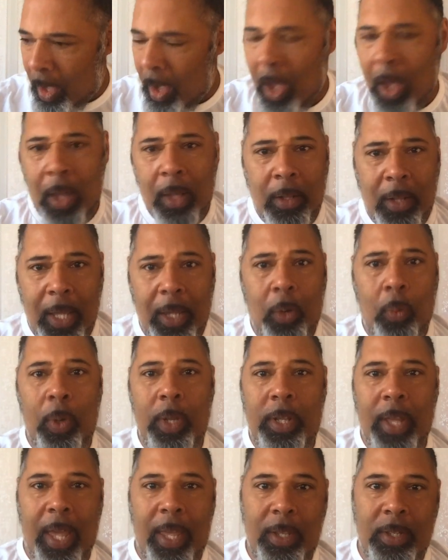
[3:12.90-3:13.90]

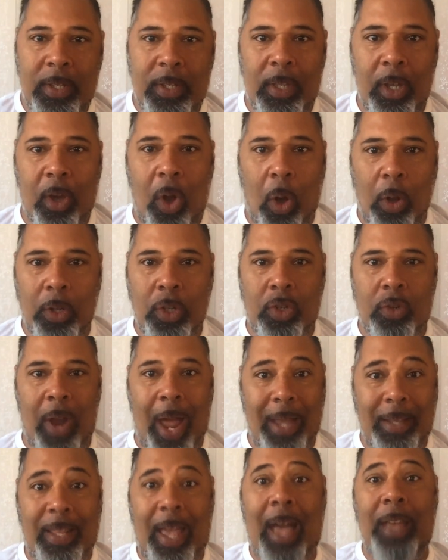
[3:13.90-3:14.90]
liquidates the
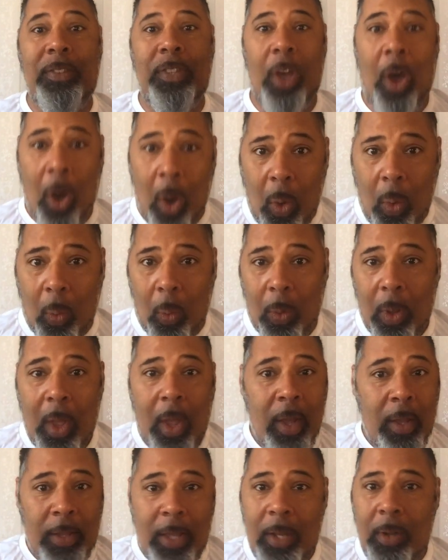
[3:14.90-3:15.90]
contract as a whole.
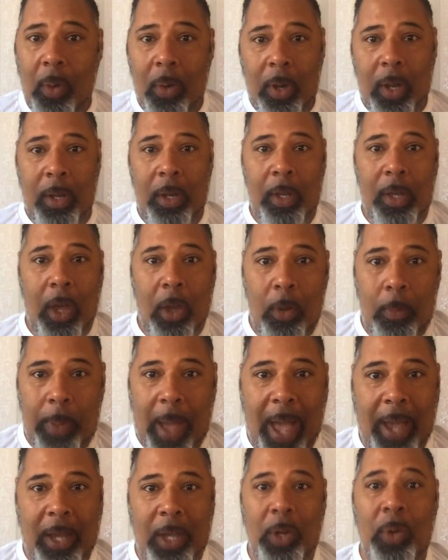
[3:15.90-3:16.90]
They're not going to go
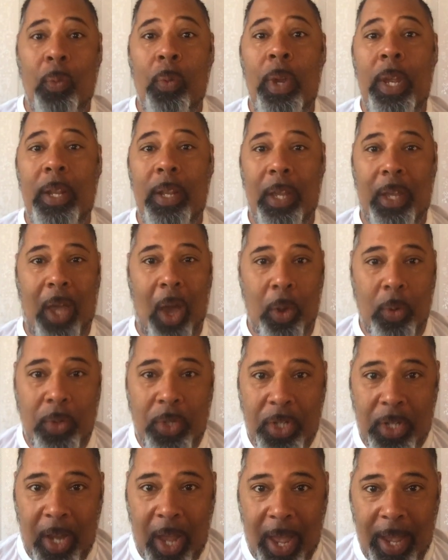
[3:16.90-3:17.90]
back and
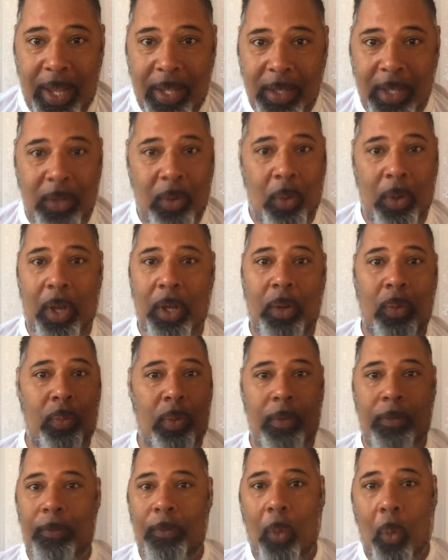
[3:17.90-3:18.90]
renegotiate. They're not going to
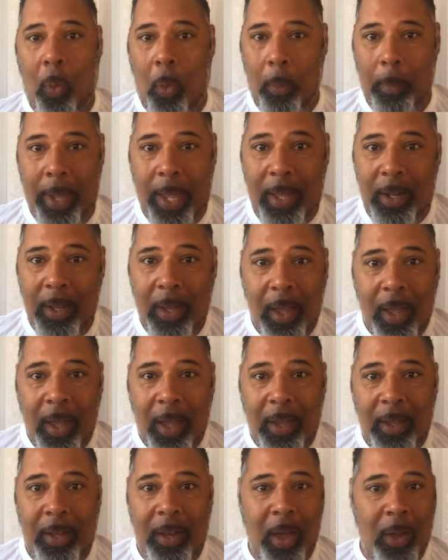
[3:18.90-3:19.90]
reform it.
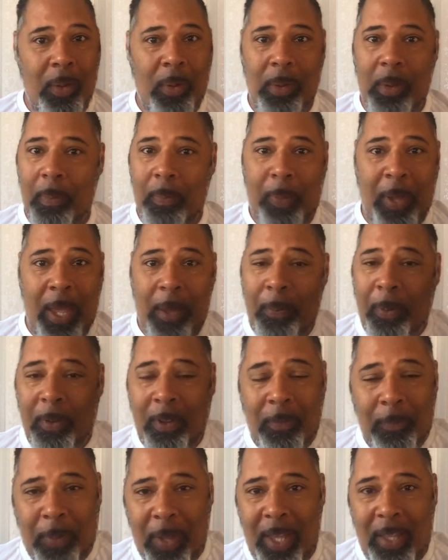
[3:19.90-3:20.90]
You know,
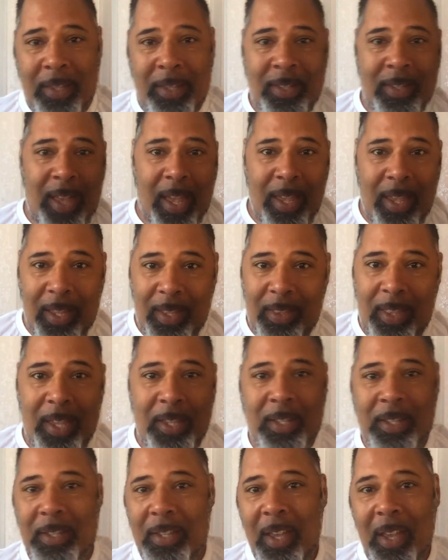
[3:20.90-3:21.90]
people have been saying
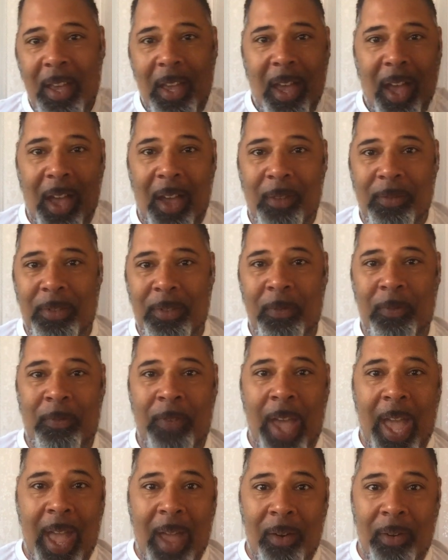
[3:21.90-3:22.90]
this to
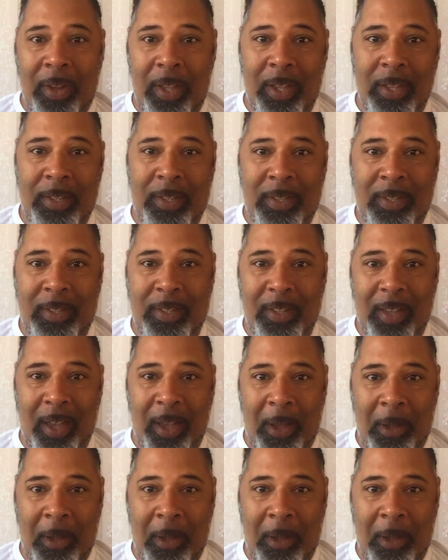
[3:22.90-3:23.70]
various